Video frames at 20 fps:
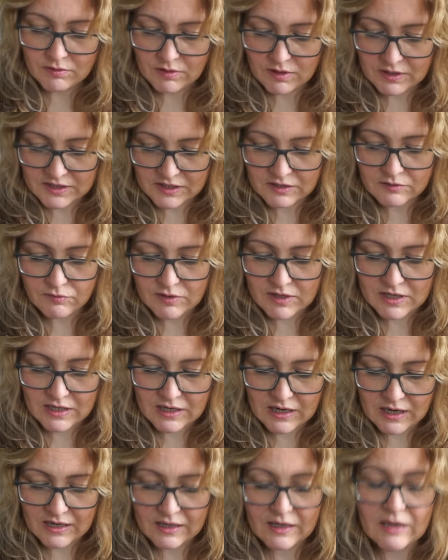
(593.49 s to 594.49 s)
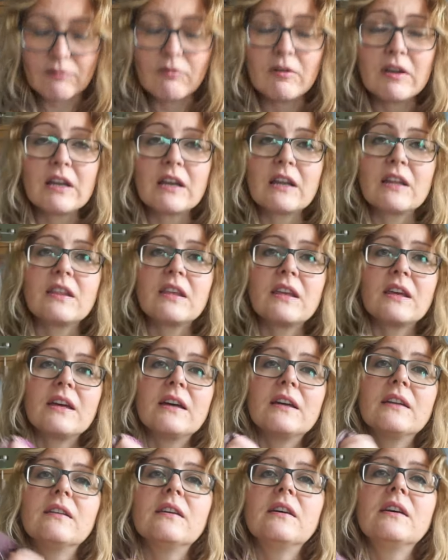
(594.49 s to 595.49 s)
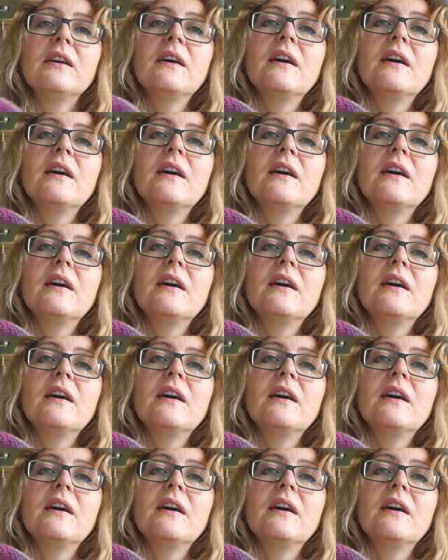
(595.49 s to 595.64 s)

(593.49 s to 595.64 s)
I did really like it. I really like the yarn,